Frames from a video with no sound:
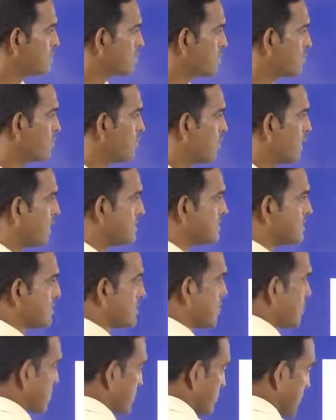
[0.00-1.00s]
So as
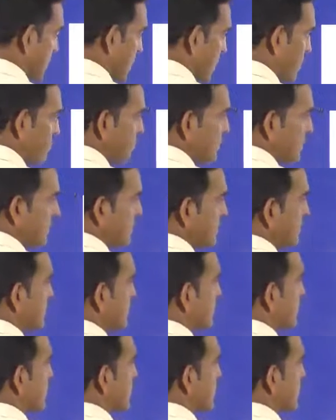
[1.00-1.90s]
a how then the